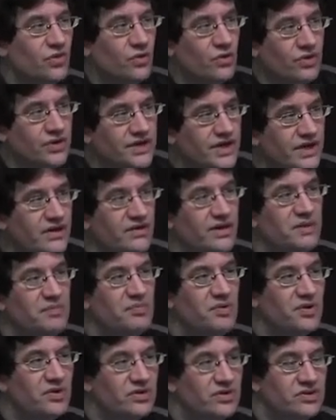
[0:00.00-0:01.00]
Ordinary
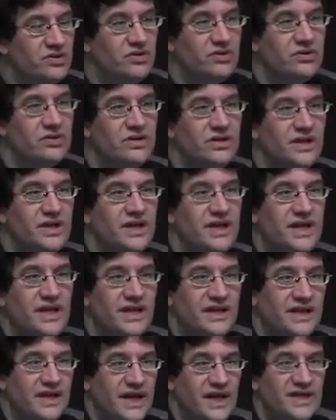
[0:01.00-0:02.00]
political
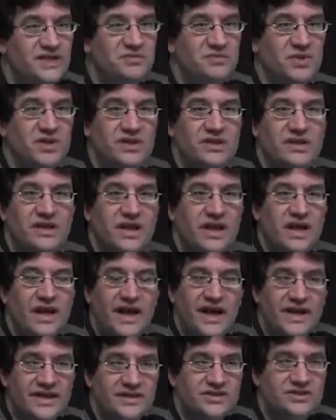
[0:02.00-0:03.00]
engagement,
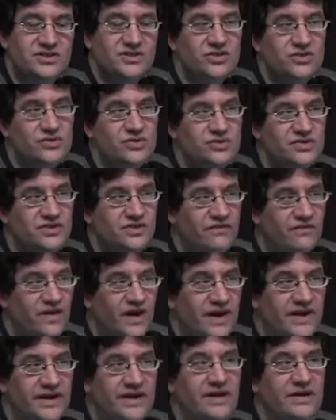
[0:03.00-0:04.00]
as you
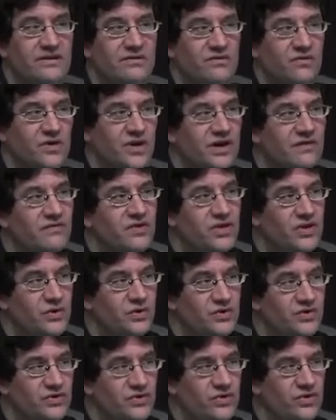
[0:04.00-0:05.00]
define it, whatever you
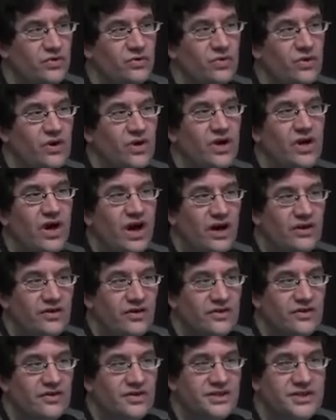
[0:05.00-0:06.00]
would do on
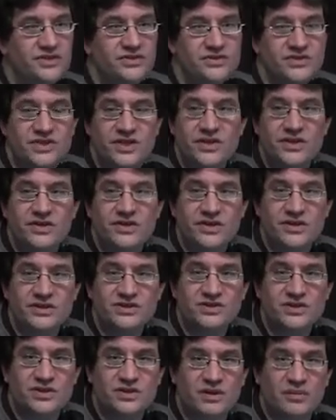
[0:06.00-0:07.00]
other issues that you're
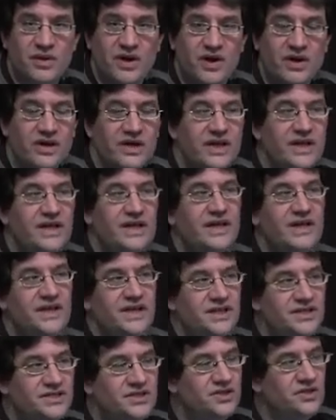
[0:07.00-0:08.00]
concerned about.
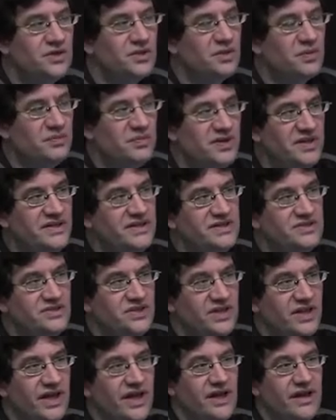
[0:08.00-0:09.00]
Is it your opinion
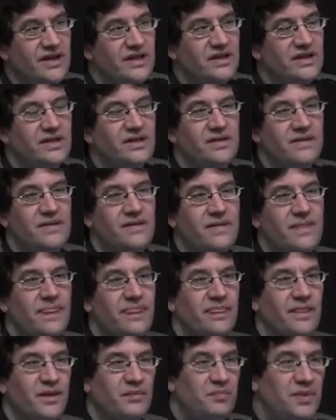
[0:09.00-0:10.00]
today
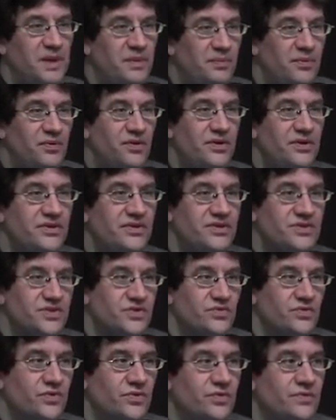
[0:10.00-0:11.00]
that people in this
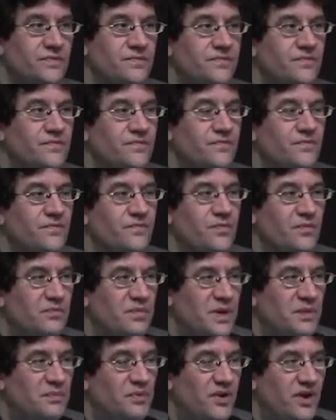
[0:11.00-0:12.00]
room,
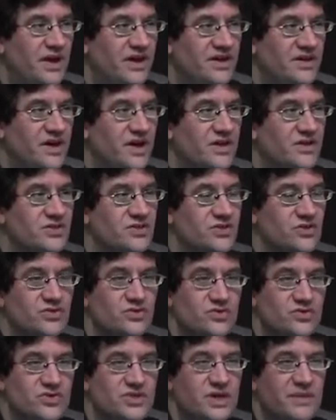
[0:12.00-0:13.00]
people like us, could
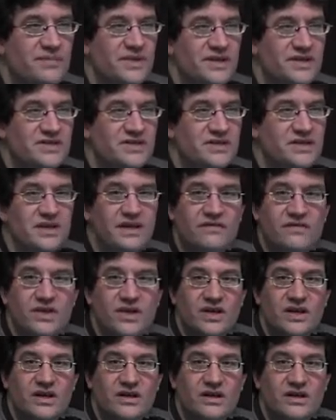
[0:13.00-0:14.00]
do something
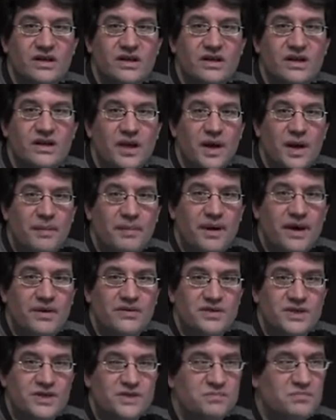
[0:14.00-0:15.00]
significant
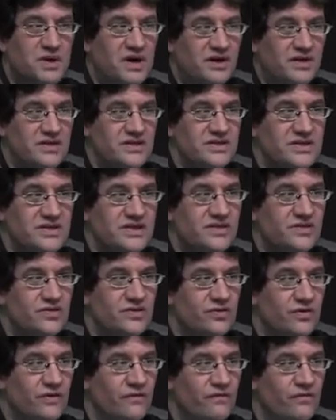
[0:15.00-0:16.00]
about this policy
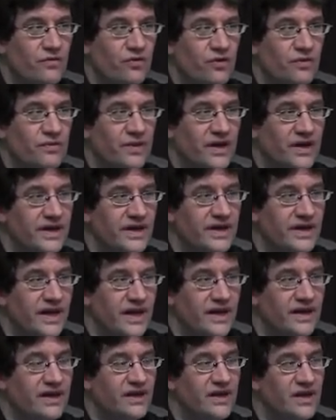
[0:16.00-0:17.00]
to reform it?
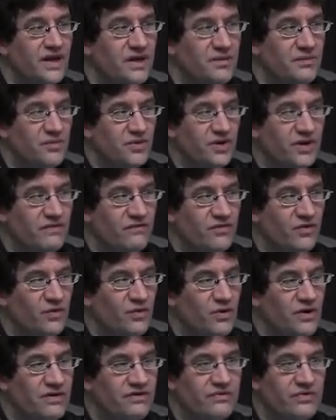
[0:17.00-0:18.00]
Again, looking for
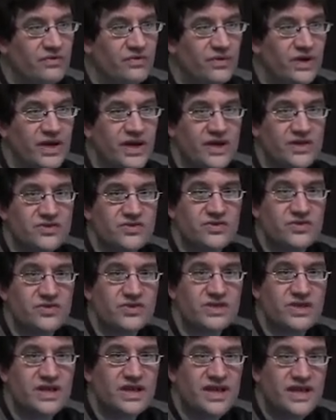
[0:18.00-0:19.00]
one of three answers.
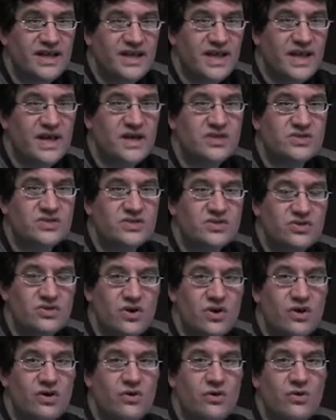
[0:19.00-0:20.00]
Yes,
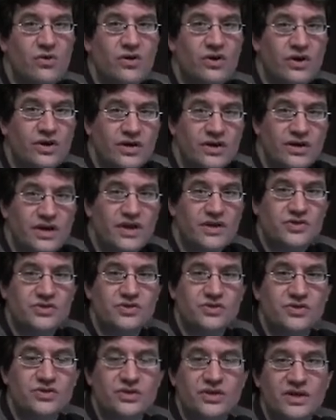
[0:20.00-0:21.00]
no, not
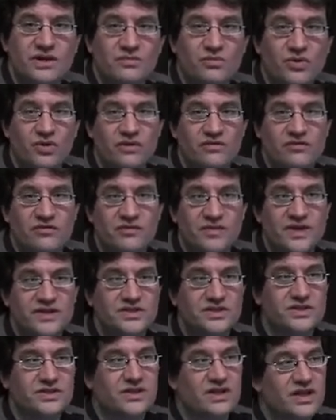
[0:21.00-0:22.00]
sure, need more
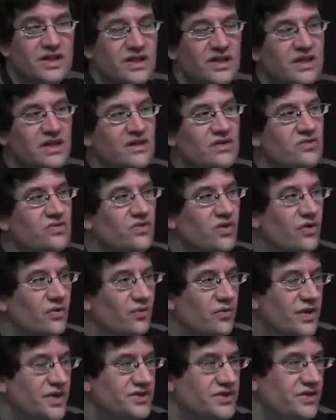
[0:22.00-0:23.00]
information.
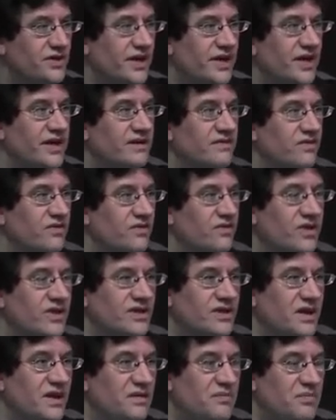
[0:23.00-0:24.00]
Raise your hand if you
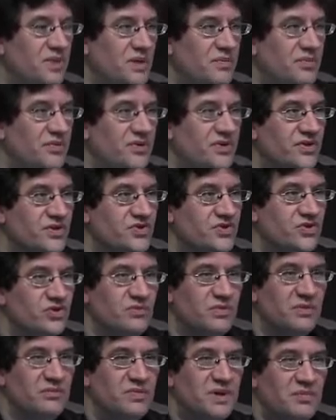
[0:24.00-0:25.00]
think that people in this
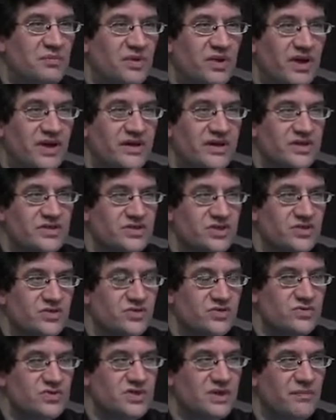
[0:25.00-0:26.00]
room and people like us could
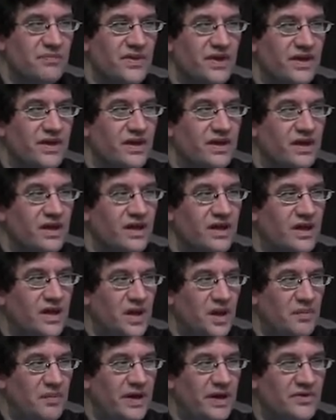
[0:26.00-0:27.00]
do something
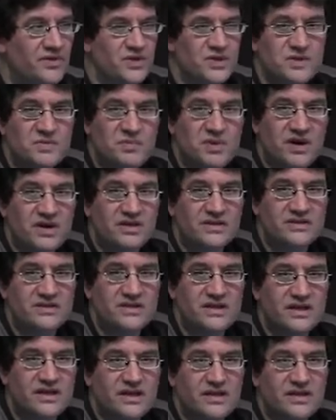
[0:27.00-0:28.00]
about this
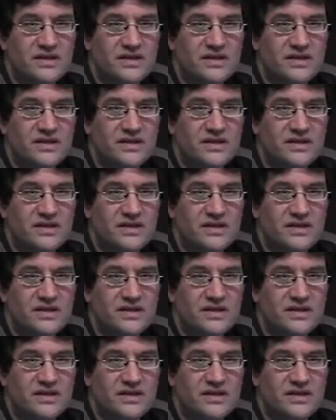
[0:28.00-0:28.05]
policy.